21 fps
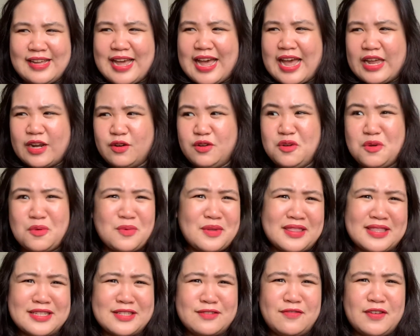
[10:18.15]
I don't know
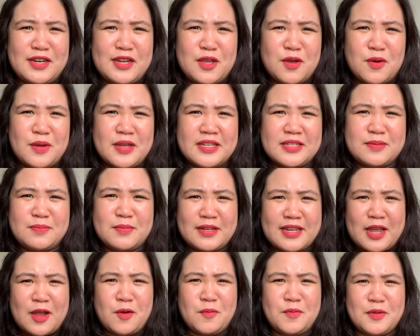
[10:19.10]
what this video is,
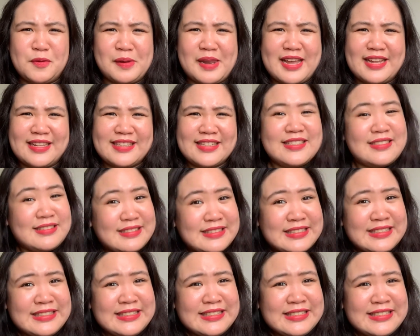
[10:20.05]
but I hope you liked it.
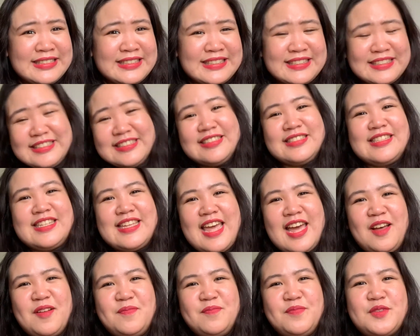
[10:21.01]

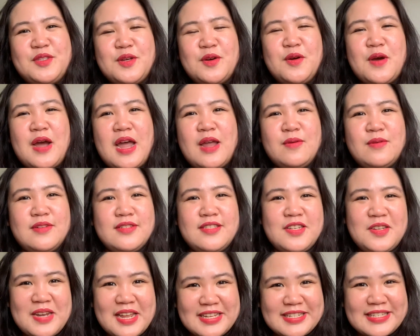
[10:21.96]
Yeah, so I will
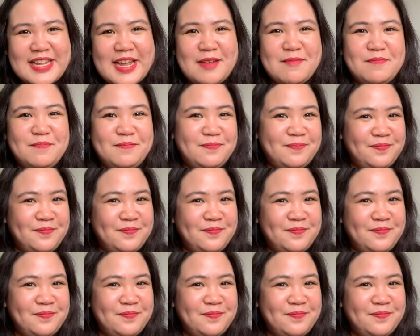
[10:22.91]
see you next time.